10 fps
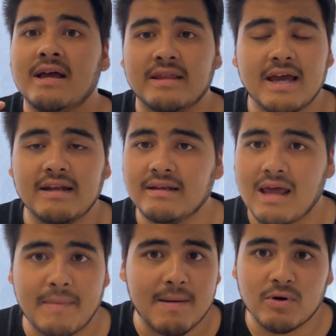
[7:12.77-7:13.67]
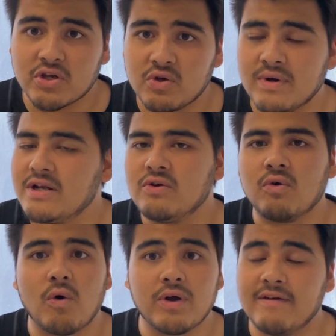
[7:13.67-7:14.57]
Then they may book you in,
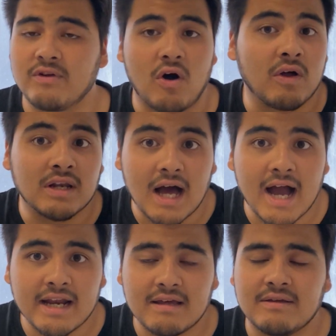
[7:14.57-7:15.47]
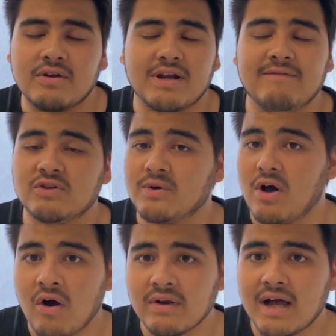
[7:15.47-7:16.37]
or even online. You can even do it
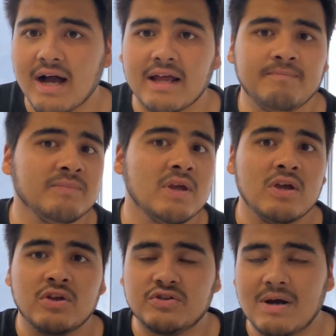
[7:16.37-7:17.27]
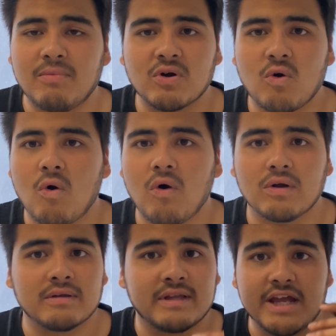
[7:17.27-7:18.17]
online. You jump on a
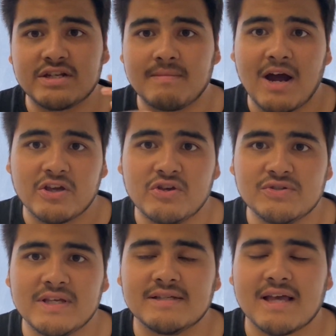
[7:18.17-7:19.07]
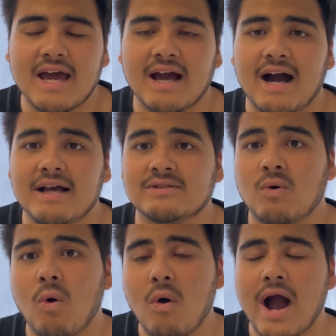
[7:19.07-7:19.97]
call, teach them how to use these AIs
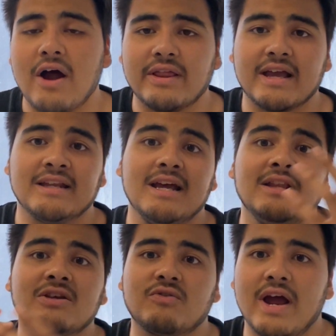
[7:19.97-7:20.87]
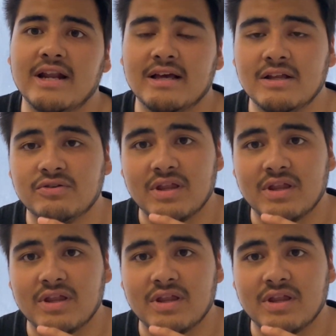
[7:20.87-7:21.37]
or how they can integrate it into